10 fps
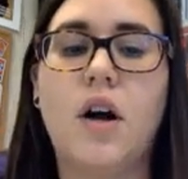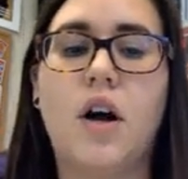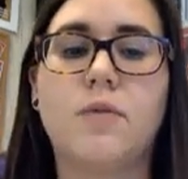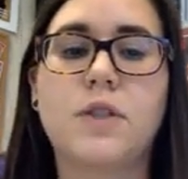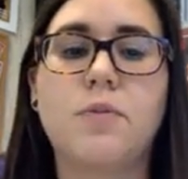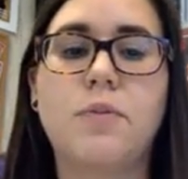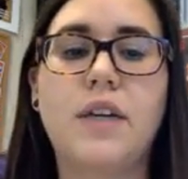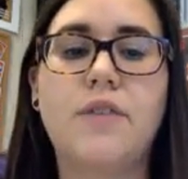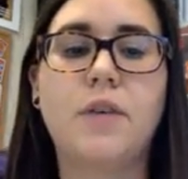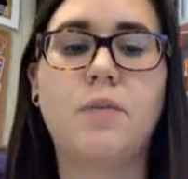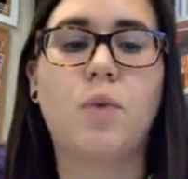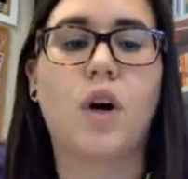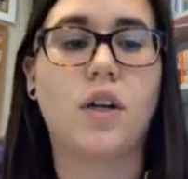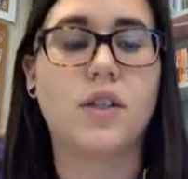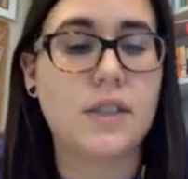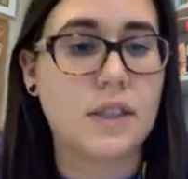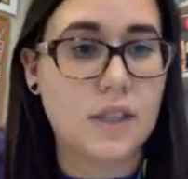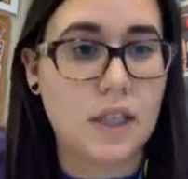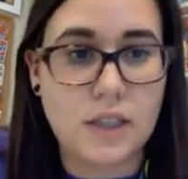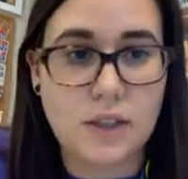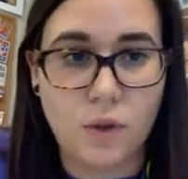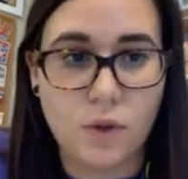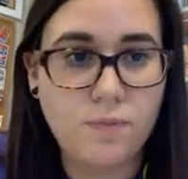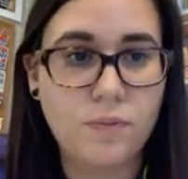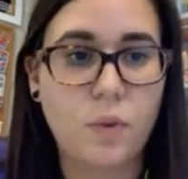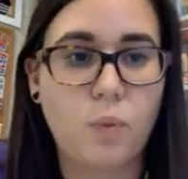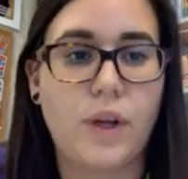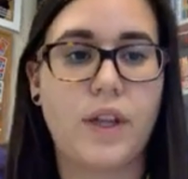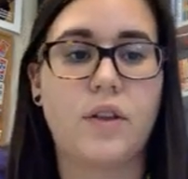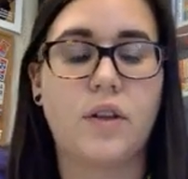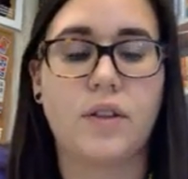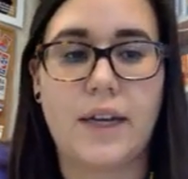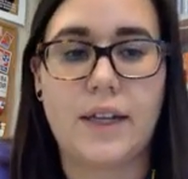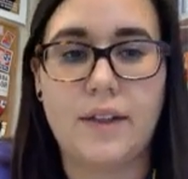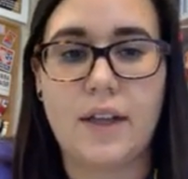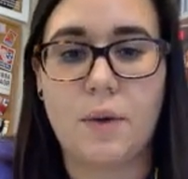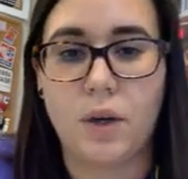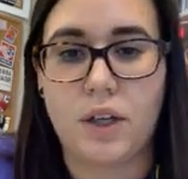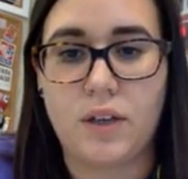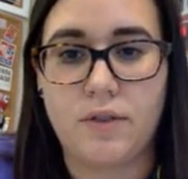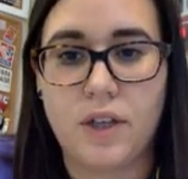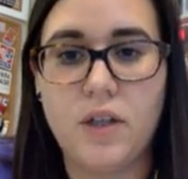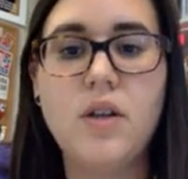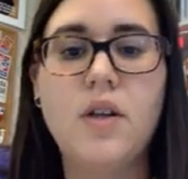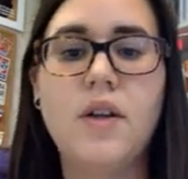So many of them were unsuccessful with the land that they were given.